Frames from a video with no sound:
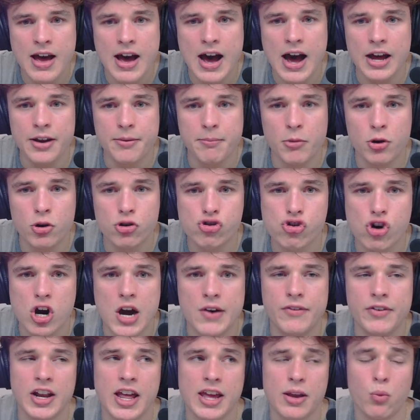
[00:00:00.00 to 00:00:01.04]
I'd much
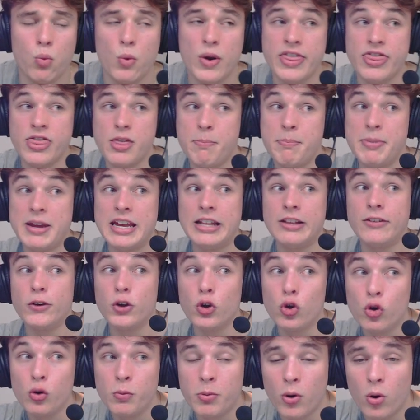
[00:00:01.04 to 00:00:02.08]
rather like win the
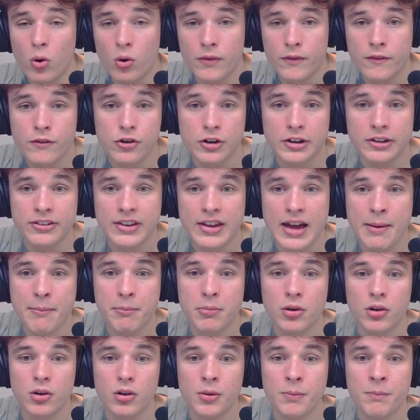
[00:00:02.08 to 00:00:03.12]
b2 pawn, for
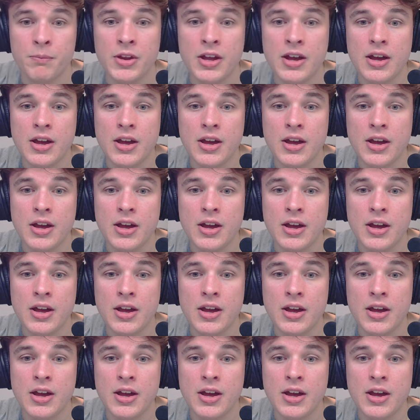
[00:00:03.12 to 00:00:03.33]
example,